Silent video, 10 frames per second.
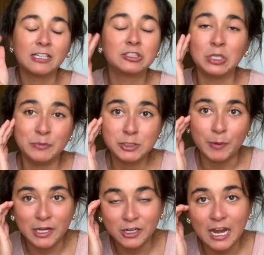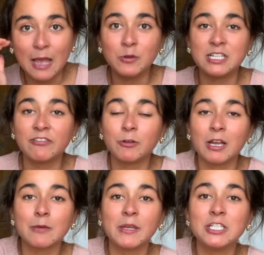got so much better. I would definitely
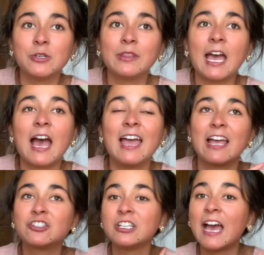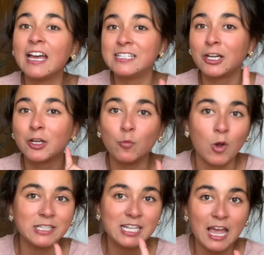recommend doing that. I actually had dairy
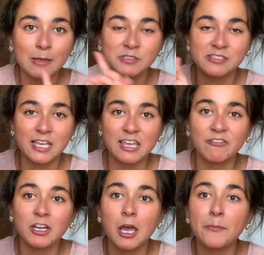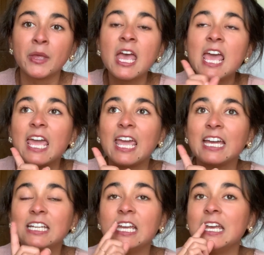one time since I gave it up
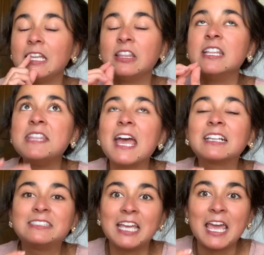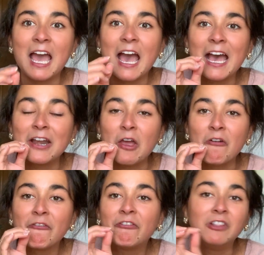and it, the next day I had
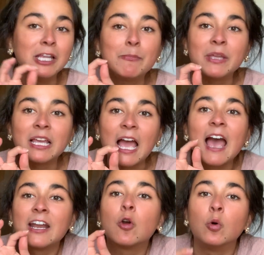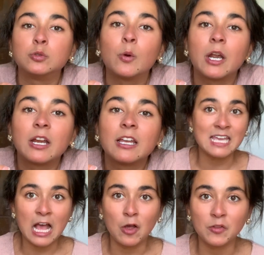flipping, I had a cold sore.
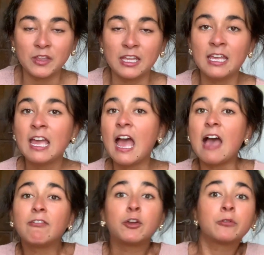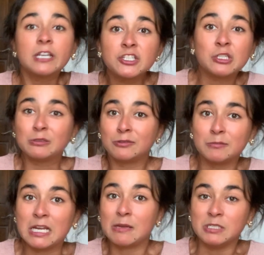Eat healthy, have a green juice
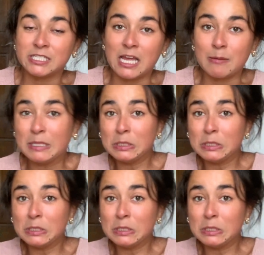from time to time,